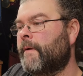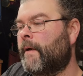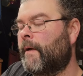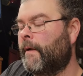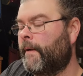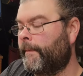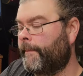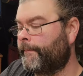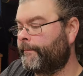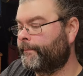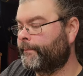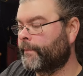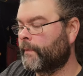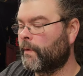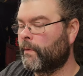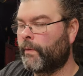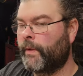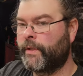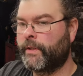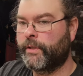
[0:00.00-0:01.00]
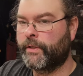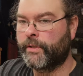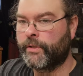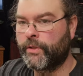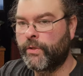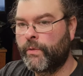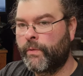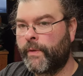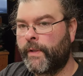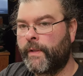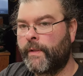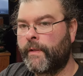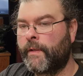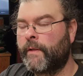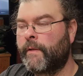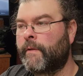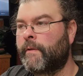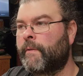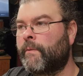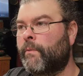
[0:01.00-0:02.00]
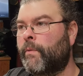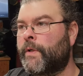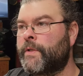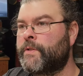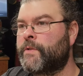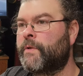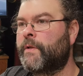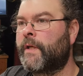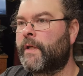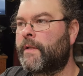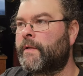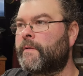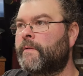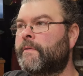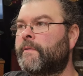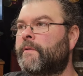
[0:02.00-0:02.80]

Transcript: um, when you're doing, once you get